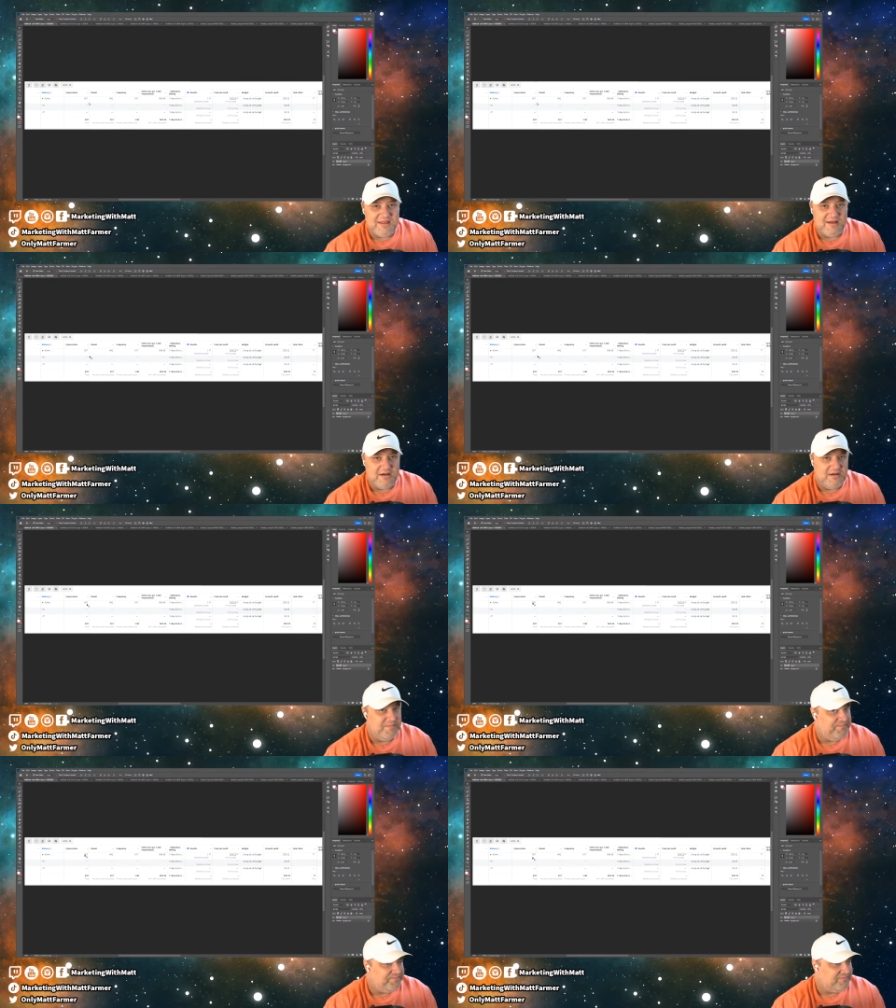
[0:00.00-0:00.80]

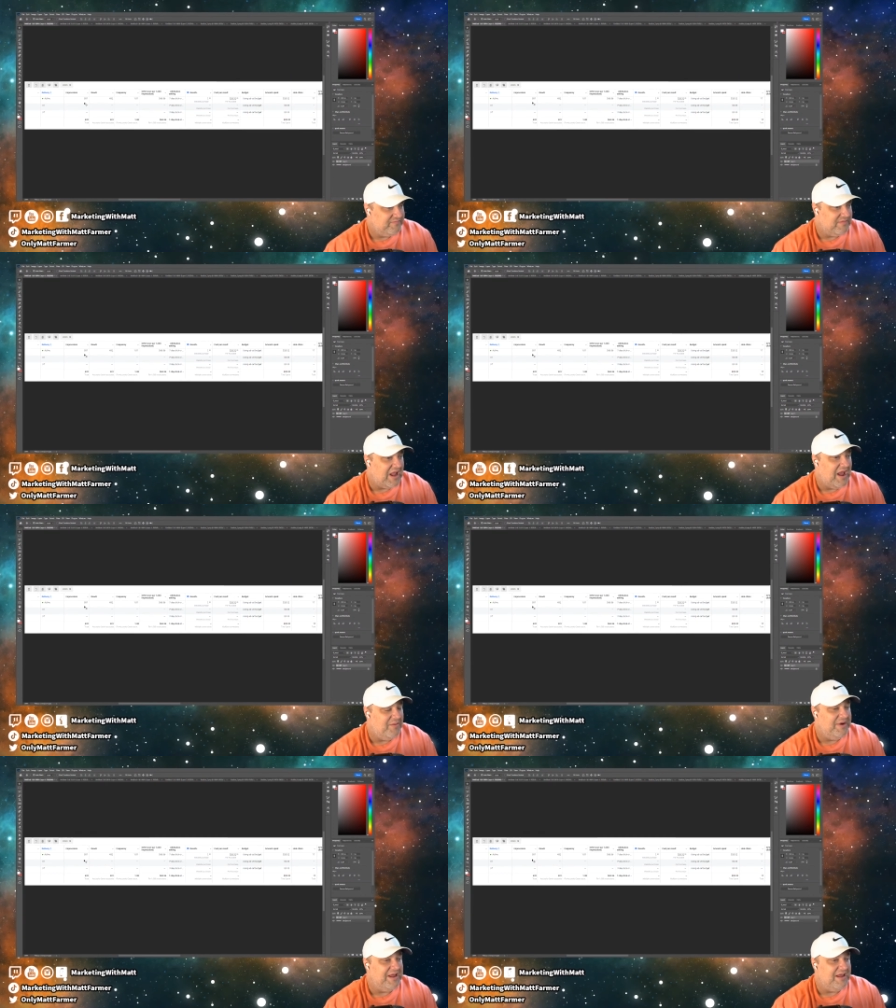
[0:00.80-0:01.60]
how
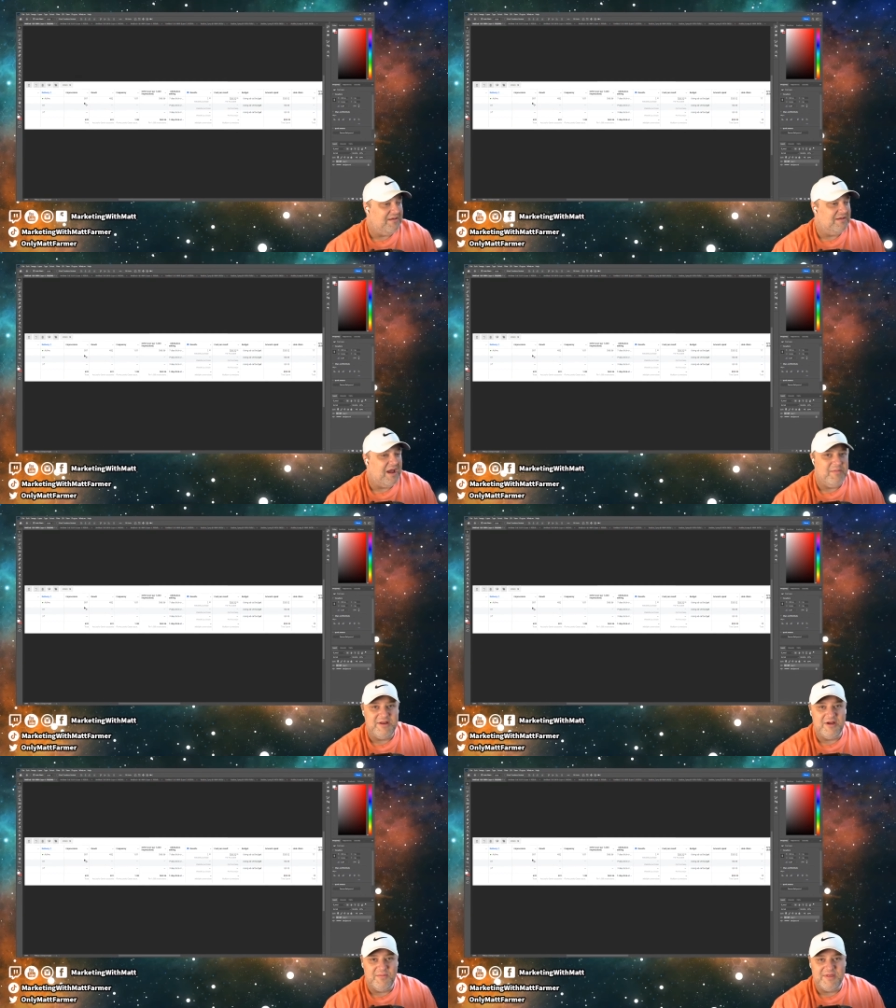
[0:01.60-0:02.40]
many
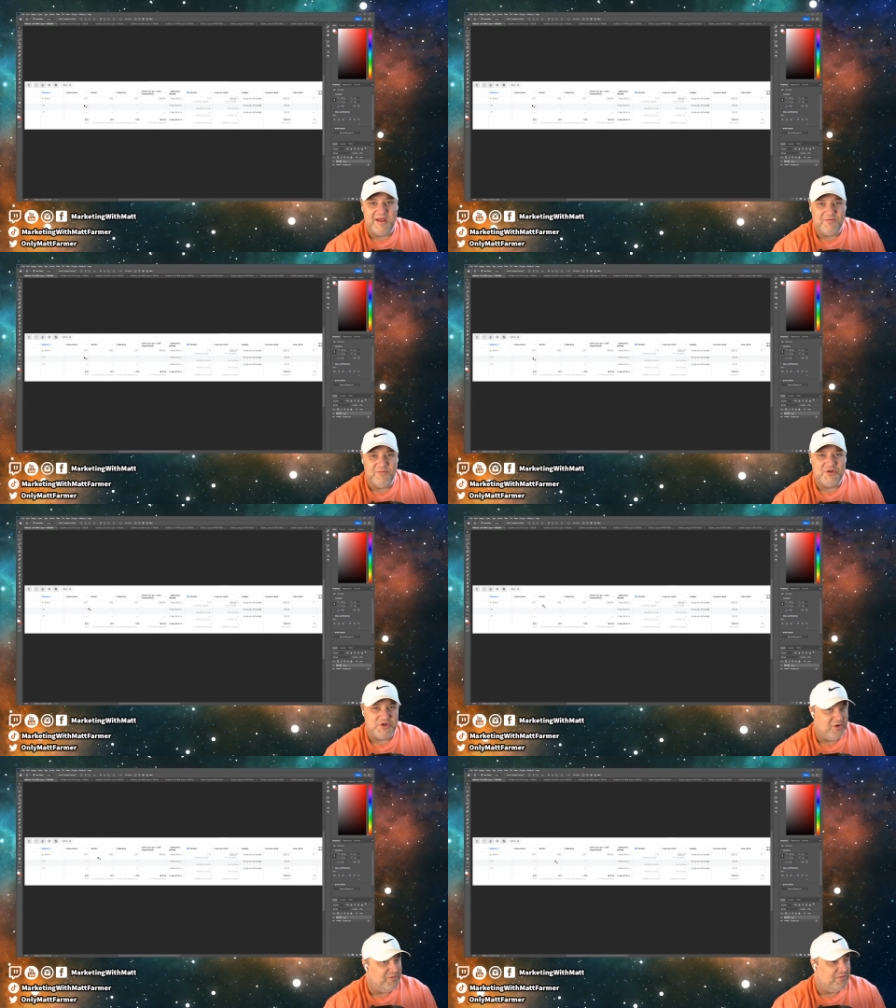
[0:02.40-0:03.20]
times the ad was
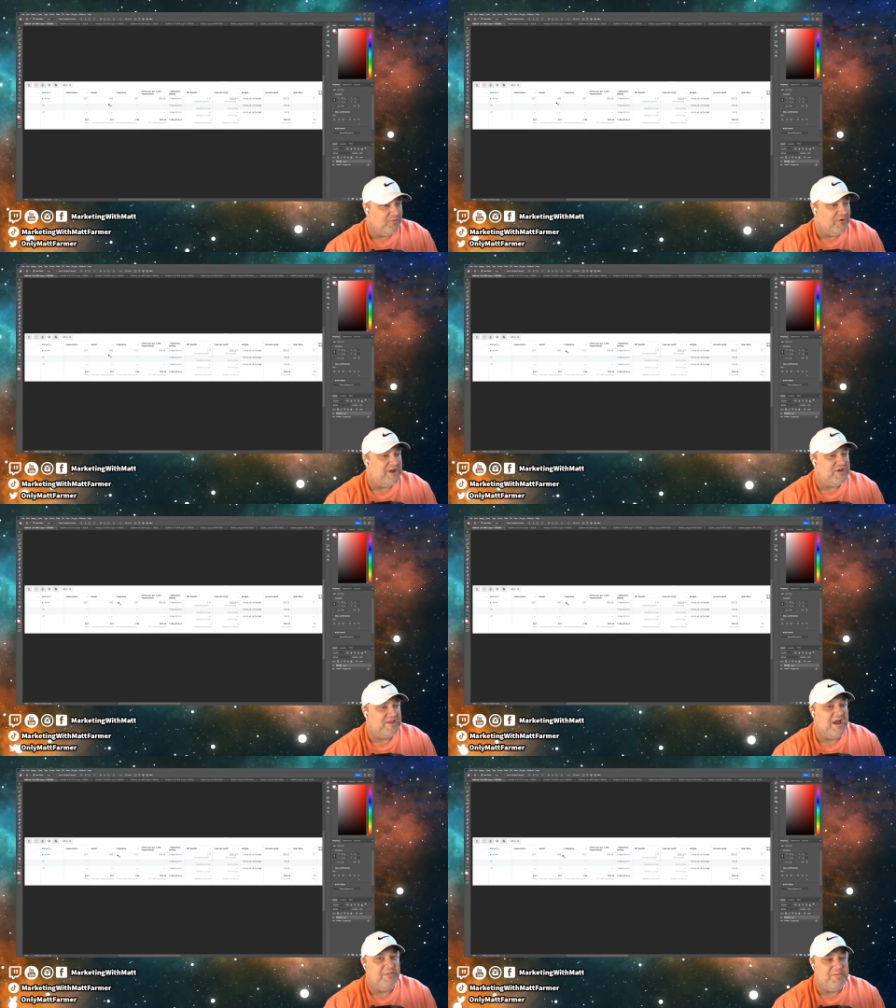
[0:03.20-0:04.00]
shown. Reach is
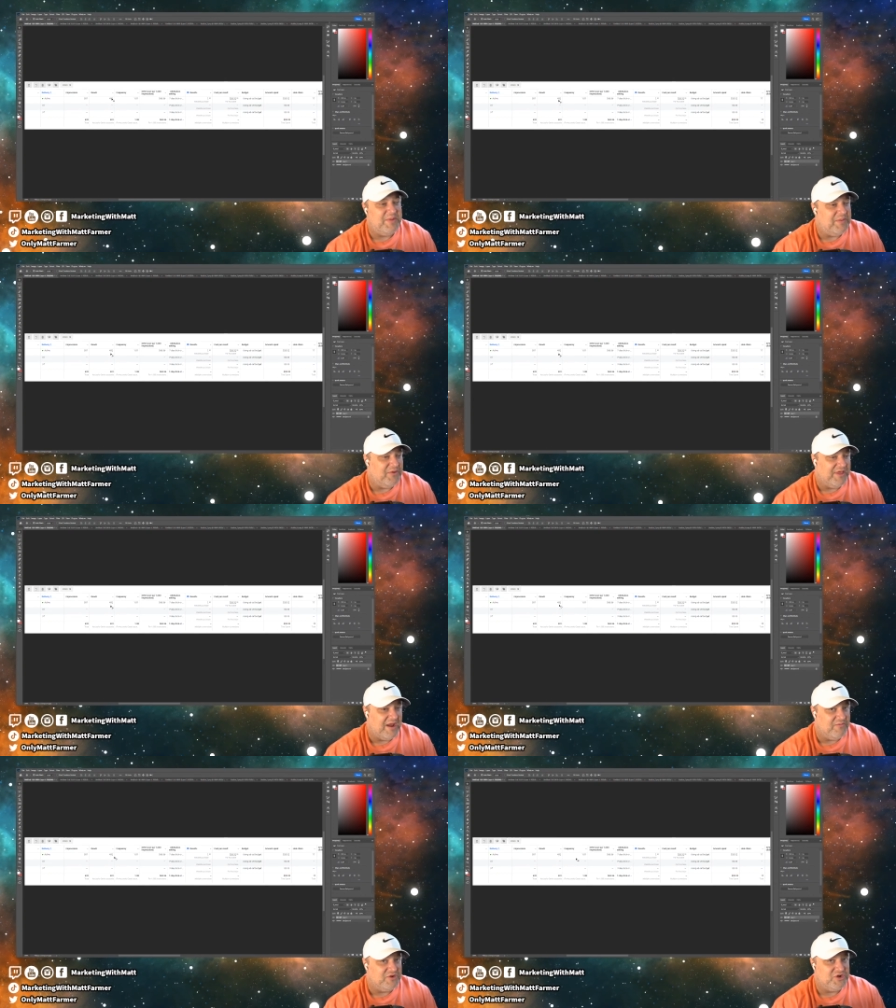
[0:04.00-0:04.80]
how many people the
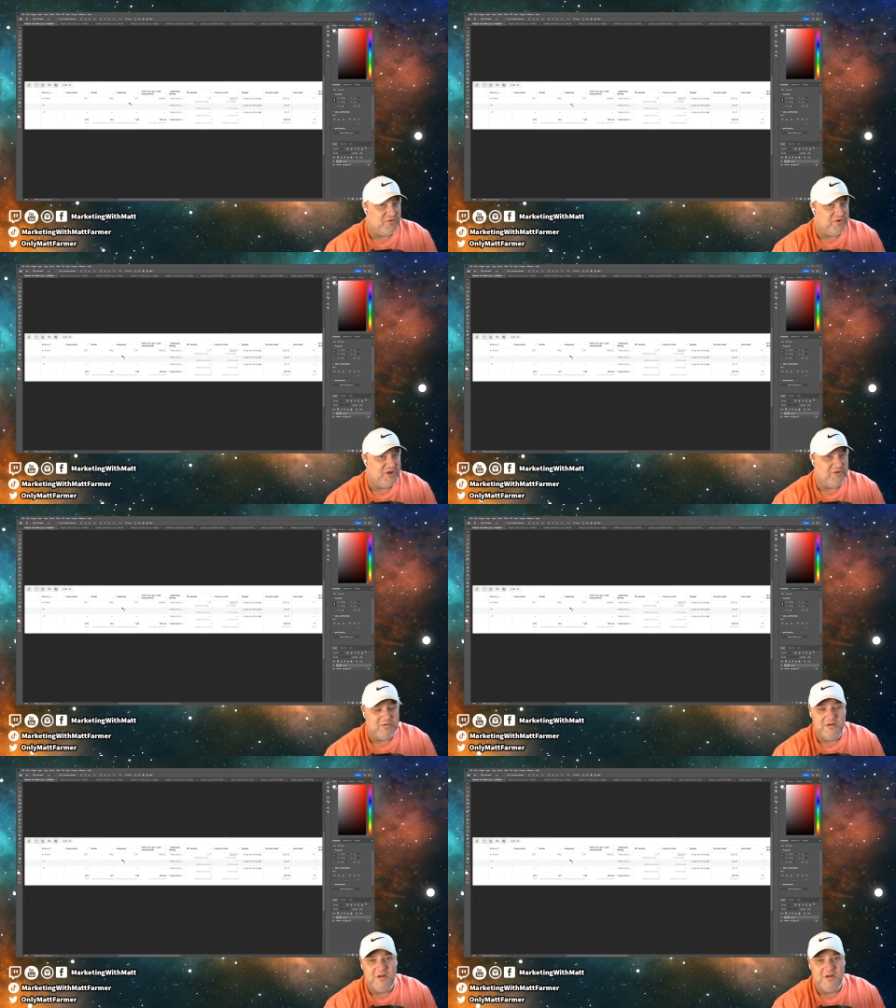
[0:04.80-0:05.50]
ad was shown to.